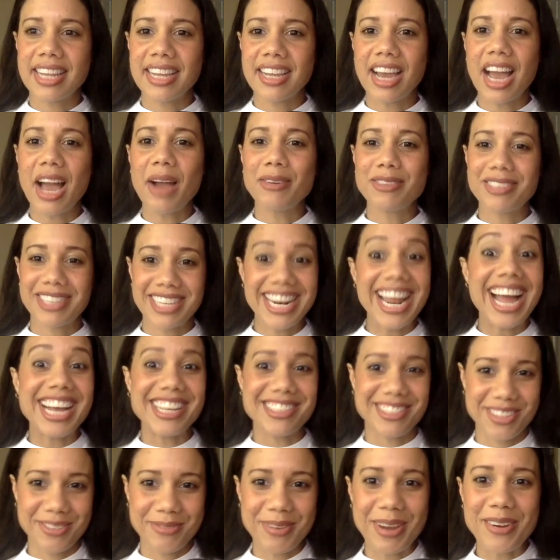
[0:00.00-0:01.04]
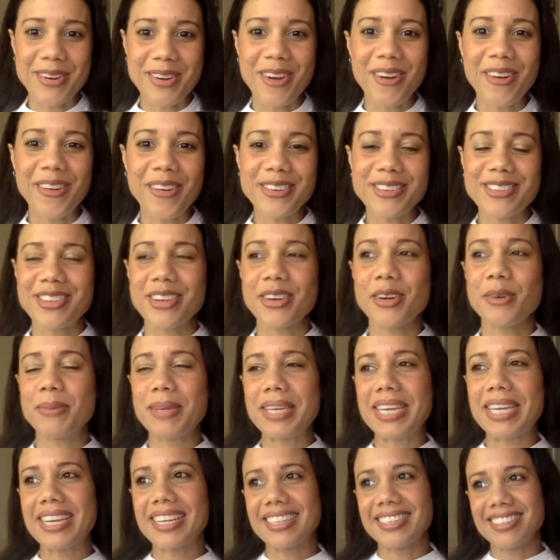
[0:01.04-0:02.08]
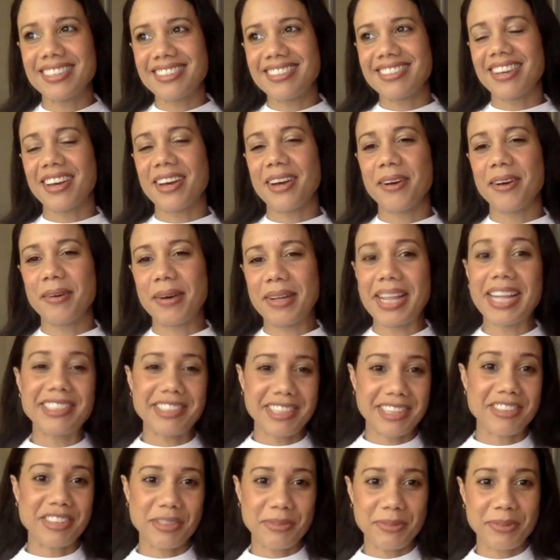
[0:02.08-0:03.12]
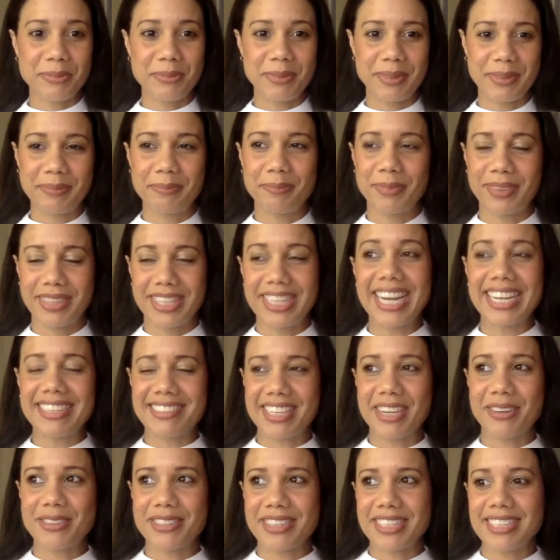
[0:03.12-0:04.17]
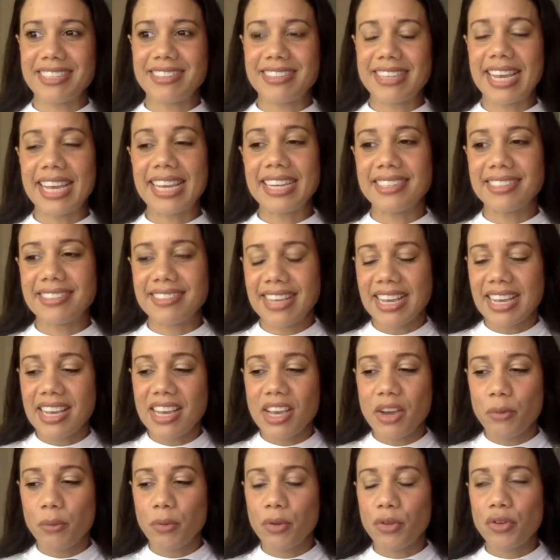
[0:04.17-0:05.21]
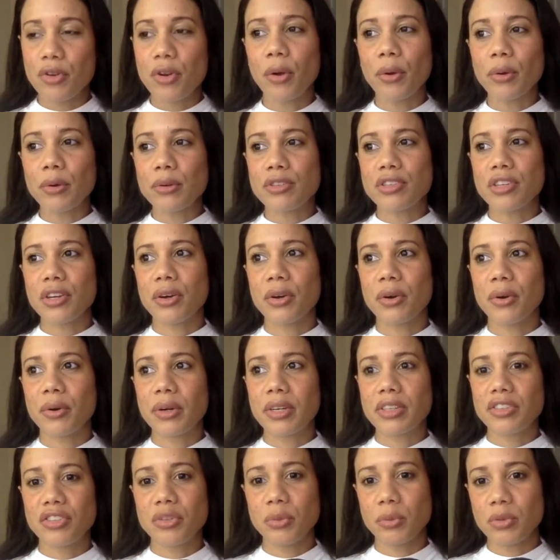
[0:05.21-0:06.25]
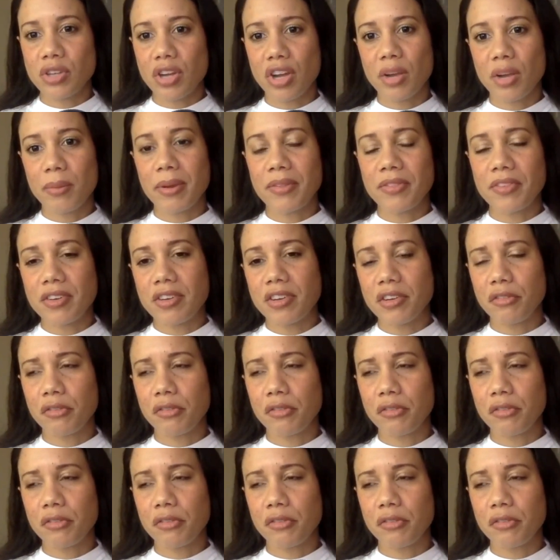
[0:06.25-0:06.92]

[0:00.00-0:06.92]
like I was gonna ask you about Naruto because that's actually the next thing I was gonna say is with Naruto because you were talking about